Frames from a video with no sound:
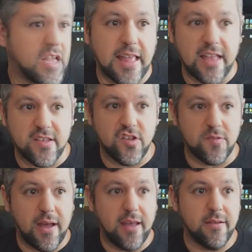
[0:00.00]
And that's
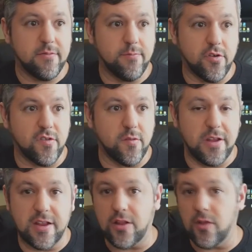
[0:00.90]
just my personal
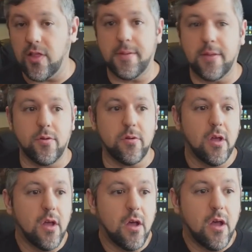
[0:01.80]
opinion. I know a lot of people
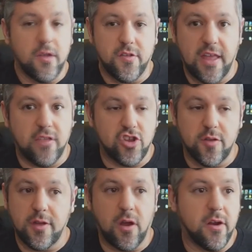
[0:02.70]
say there
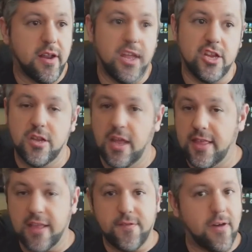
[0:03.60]
should be a hard age,
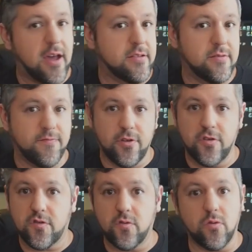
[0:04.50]
and that's fine for
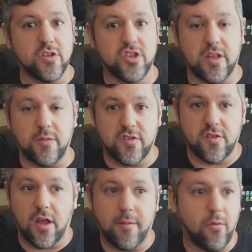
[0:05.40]
your school. I'm
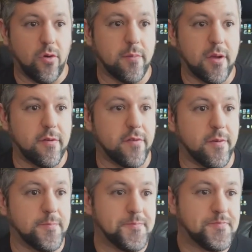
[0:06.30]
just talking about where I'm coming
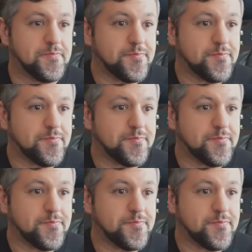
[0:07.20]
from.